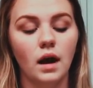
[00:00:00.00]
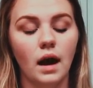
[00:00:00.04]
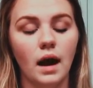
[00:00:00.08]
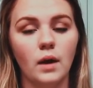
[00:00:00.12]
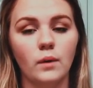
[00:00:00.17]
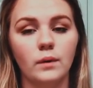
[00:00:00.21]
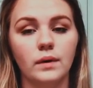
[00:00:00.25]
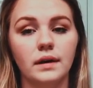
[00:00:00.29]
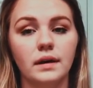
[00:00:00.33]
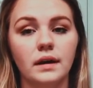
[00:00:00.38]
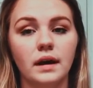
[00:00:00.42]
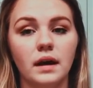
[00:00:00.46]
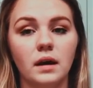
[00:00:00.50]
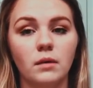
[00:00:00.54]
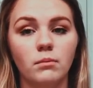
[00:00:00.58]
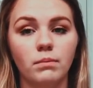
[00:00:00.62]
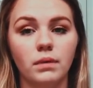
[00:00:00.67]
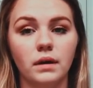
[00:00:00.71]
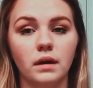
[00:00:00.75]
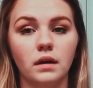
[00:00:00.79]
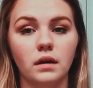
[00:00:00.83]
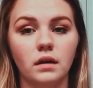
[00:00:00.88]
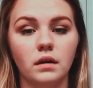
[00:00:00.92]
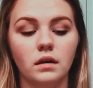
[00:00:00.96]
I went
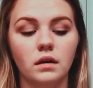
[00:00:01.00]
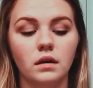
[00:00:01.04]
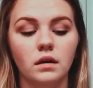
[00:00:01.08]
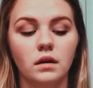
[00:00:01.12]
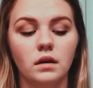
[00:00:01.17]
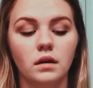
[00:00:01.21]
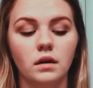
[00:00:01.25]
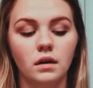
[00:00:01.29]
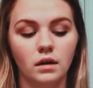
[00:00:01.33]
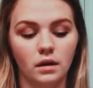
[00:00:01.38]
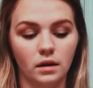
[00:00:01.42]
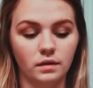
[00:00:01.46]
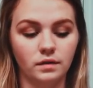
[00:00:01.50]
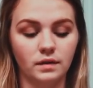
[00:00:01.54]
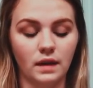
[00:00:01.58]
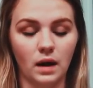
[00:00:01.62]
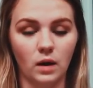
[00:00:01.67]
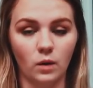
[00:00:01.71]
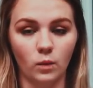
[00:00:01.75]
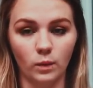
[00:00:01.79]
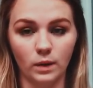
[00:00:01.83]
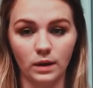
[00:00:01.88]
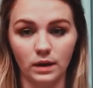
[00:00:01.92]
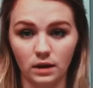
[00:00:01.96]
camping
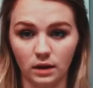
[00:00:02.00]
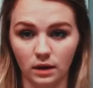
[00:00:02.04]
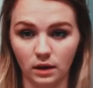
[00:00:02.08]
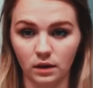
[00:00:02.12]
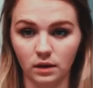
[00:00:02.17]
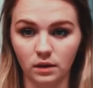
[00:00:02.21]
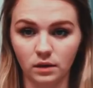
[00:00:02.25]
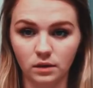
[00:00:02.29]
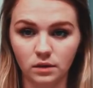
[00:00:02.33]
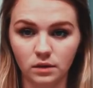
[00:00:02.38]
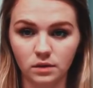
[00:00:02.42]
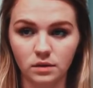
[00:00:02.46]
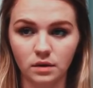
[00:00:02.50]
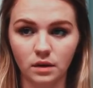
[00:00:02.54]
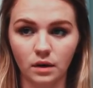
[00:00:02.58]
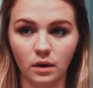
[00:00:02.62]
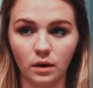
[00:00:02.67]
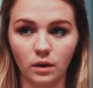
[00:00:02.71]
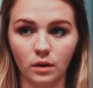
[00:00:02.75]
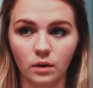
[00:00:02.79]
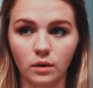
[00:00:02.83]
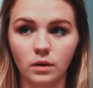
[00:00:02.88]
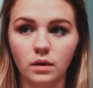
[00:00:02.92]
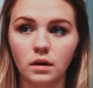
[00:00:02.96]
that weekend,
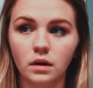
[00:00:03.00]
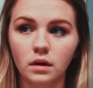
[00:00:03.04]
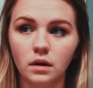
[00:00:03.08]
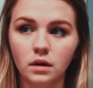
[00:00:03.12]
so